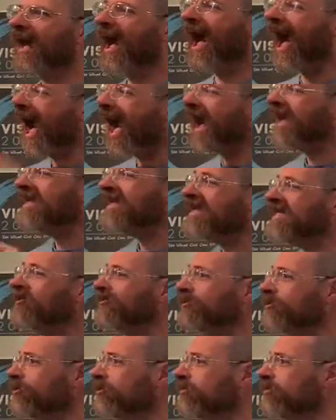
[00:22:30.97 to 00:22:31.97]
I need
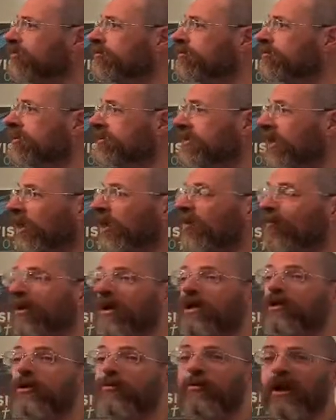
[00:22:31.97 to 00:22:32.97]
you to tell everybody
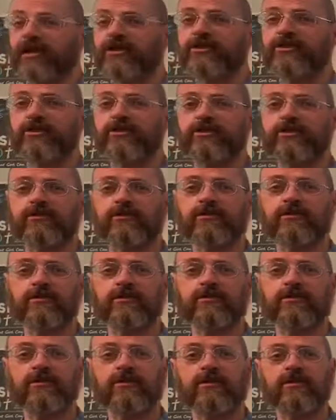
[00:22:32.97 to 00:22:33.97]
you're my sister.
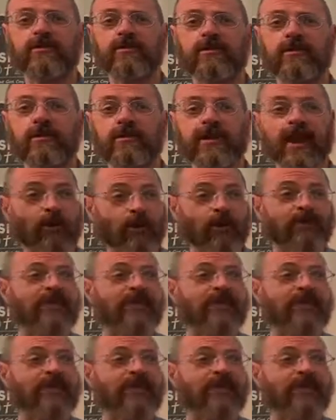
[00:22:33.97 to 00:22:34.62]
Now, what